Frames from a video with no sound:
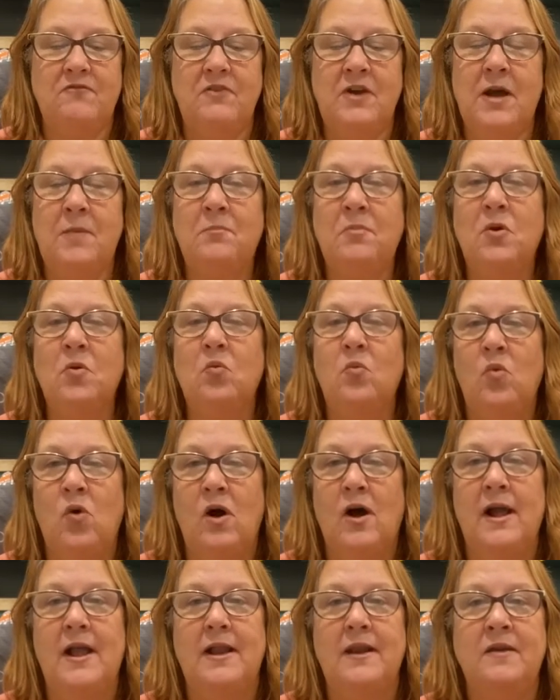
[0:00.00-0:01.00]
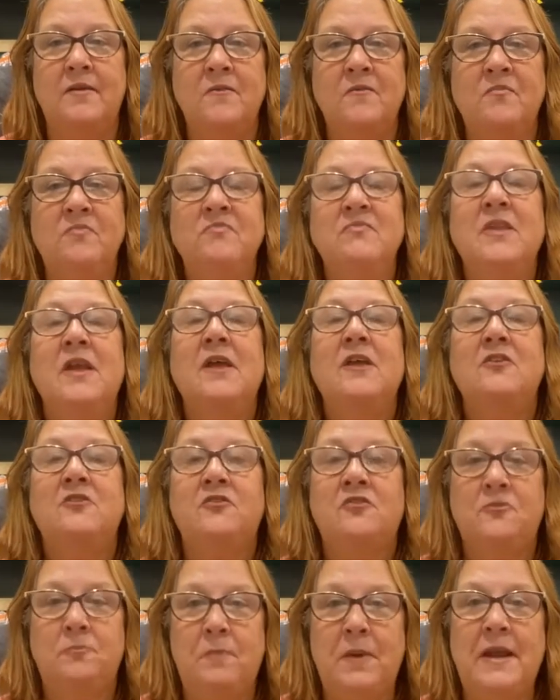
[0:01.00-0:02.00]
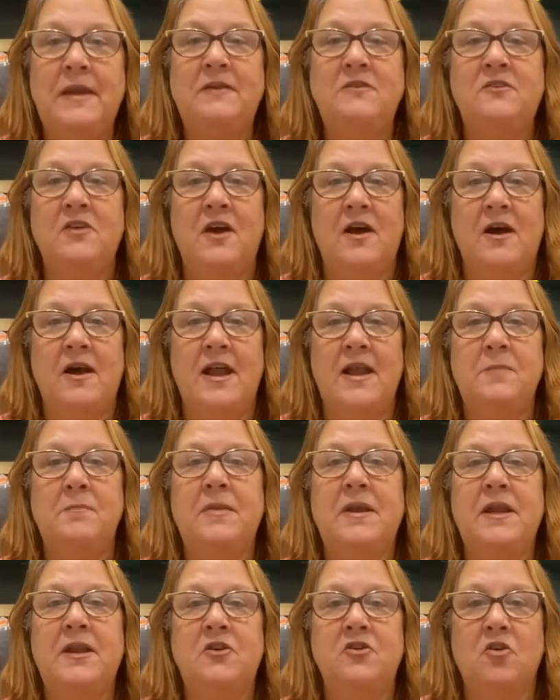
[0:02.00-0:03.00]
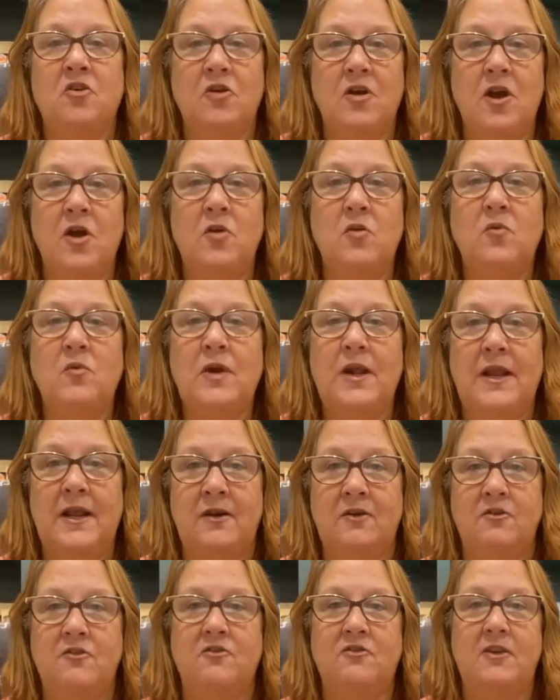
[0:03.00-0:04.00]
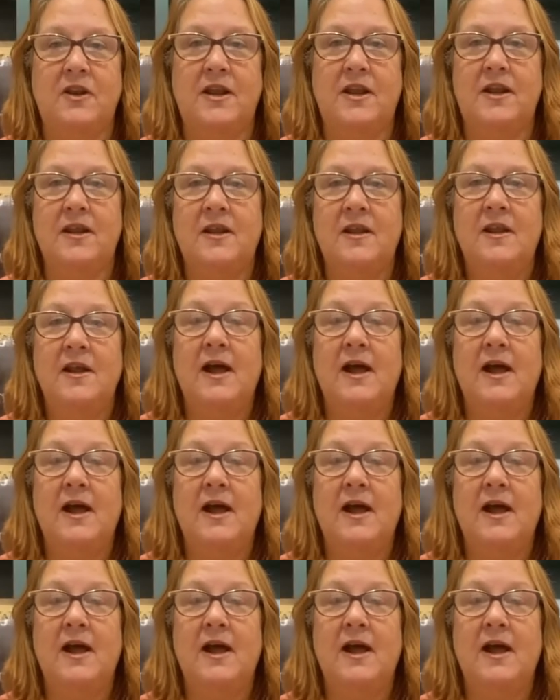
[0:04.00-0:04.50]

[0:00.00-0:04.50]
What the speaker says: Number 1, spend time in your own energy.